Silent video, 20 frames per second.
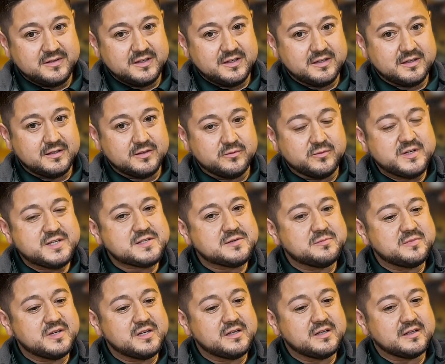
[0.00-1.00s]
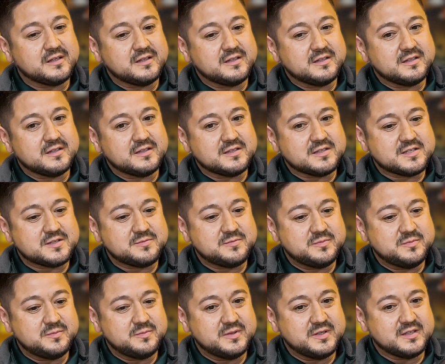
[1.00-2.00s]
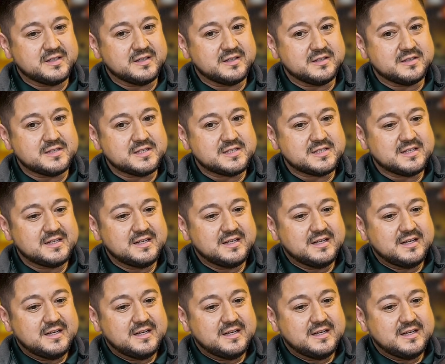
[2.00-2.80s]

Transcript: And the reason being is because